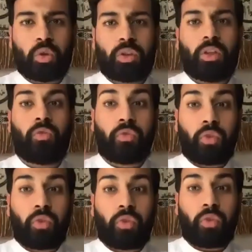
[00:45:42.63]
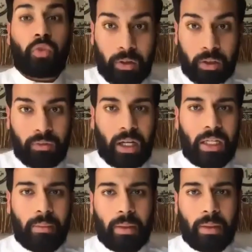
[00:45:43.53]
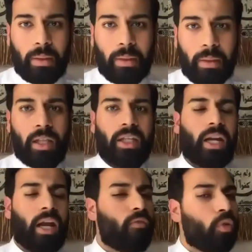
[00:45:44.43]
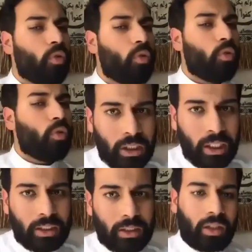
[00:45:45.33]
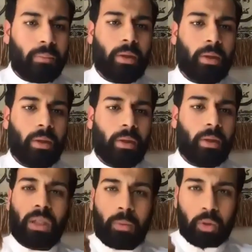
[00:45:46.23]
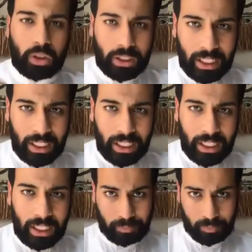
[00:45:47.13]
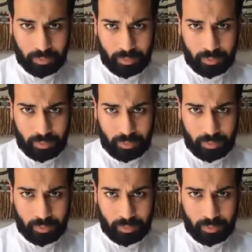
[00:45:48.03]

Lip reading: This was the first merit of Ali ibn Abi Talib, that everyone wanted it, but no one was able to get this